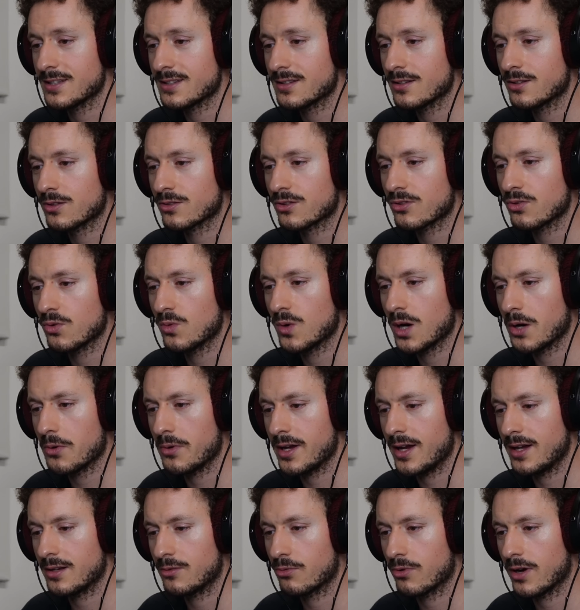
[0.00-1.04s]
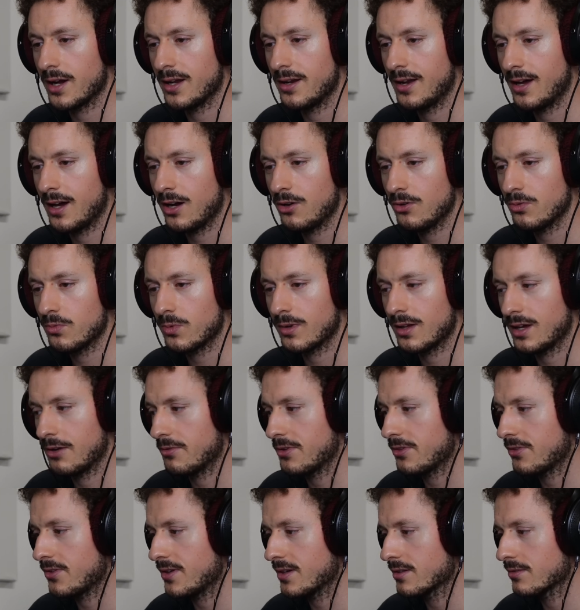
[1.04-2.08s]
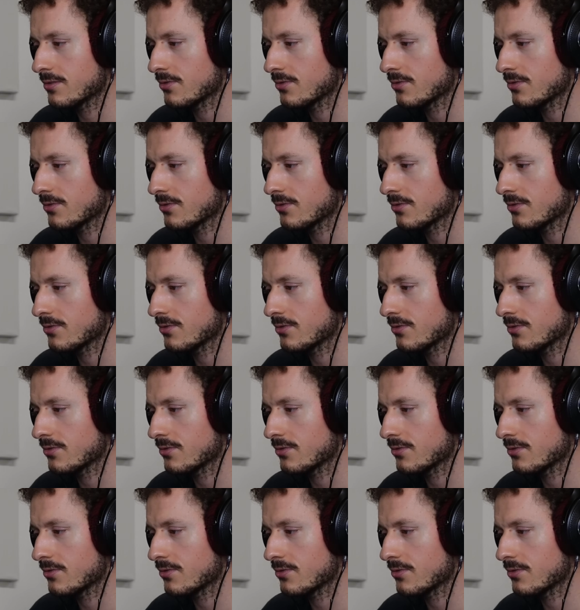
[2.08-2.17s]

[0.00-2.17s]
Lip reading: listen to where we're at right now, everything